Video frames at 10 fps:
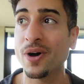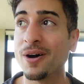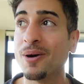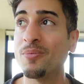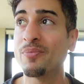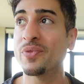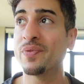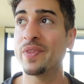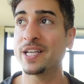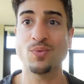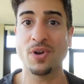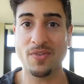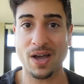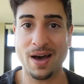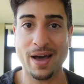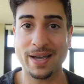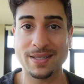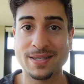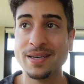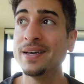um, that's one of a kind.